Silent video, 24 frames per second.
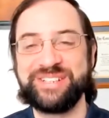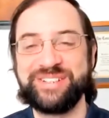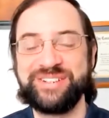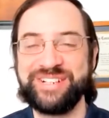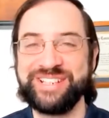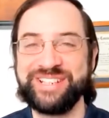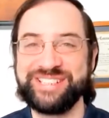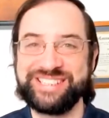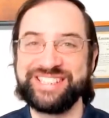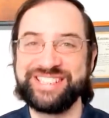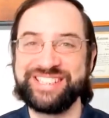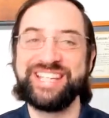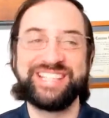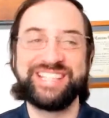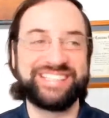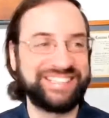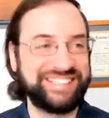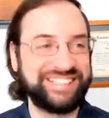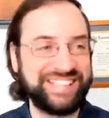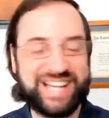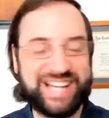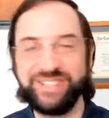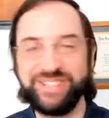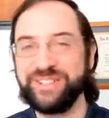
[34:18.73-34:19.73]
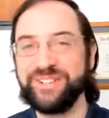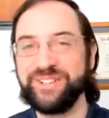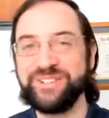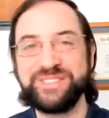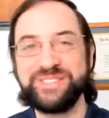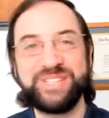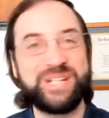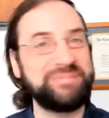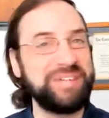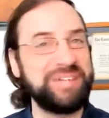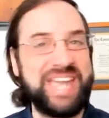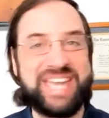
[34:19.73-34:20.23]
So it's the
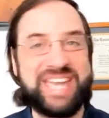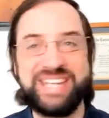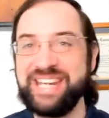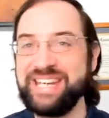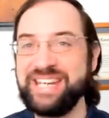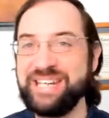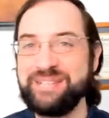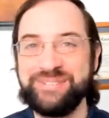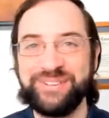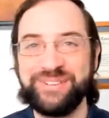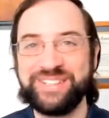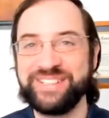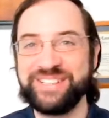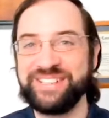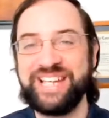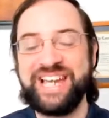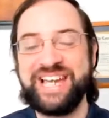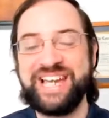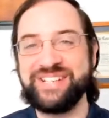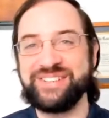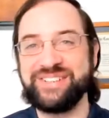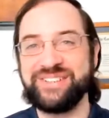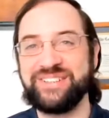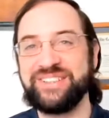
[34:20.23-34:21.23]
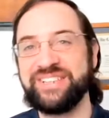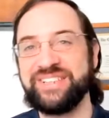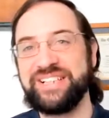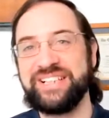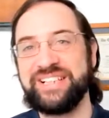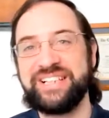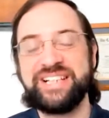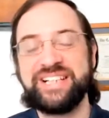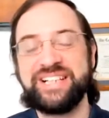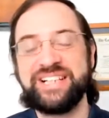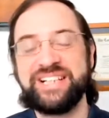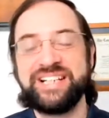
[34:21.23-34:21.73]
dollar goes up and I need more
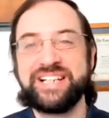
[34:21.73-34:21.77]
collateral.